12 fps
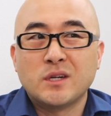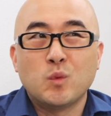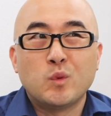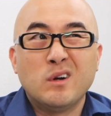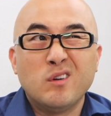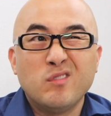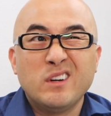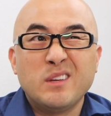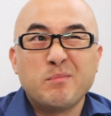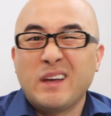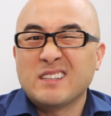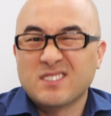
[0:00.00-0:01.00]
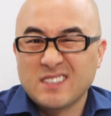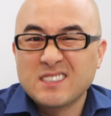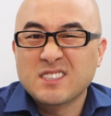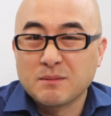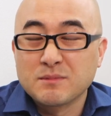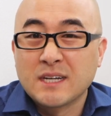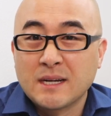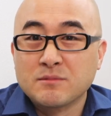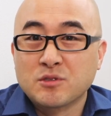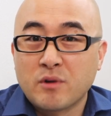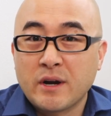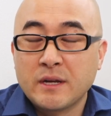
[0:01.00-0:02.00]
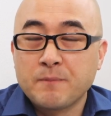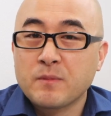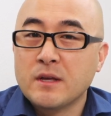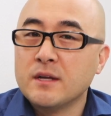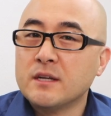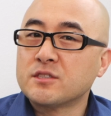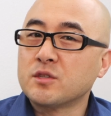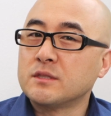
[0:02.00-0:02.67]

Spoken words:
we don't really make sense sometimes, right?